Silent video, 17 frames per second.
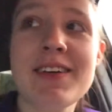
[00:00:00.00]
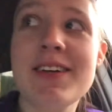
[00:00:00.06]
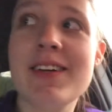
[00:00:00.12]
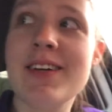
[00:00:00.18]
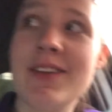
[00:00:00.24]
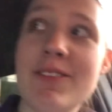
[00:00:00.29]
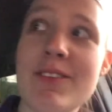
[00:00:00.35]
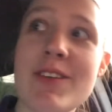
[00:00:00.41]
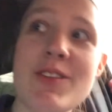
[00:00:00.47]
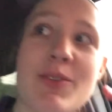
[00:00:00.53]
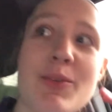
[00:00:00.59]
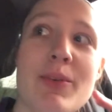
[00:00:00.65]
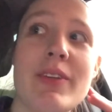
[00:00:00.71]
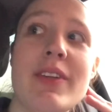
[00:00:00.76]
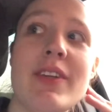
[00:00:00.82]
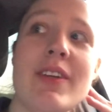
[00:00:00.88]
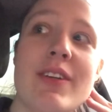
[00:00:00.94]
It was a
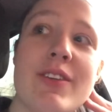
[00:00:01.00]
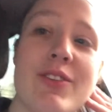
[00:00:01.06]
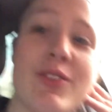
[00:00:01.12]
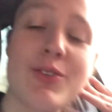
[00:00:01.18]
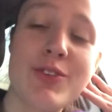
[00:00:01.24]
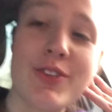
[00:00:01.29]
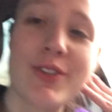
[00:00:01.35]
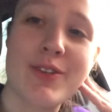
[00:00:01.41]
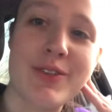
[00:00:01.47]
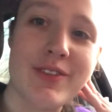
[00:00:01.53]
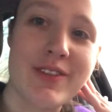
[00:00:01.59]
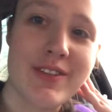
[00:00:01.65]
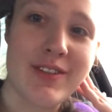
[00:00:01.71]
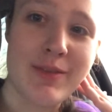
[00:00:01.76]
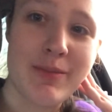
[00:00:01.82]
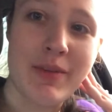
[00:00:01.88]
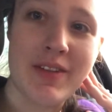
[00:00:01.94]
really good two shows. I
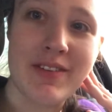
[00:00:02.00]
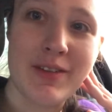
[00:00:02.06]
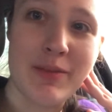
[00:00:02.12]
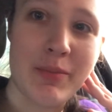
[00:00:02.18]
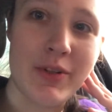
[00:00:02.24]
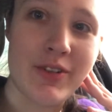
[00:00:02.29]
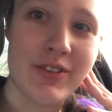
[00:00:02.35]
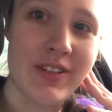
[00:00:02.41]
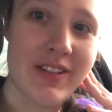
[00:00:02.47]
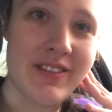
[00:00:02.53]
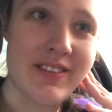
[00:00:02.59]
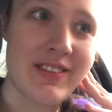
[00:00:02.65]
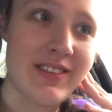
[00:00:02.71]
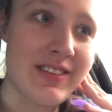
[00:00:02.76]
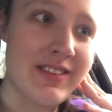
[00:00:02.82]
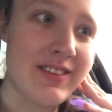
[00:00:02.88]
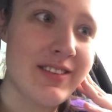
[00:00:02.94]
did mess up our jazz
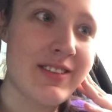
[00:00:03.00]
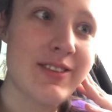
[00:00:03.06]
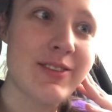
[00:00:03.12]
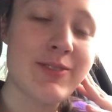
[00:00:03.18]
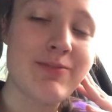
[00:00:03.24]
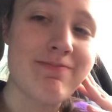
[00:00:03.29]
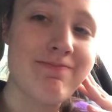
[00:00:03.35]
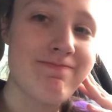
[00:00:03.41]
dance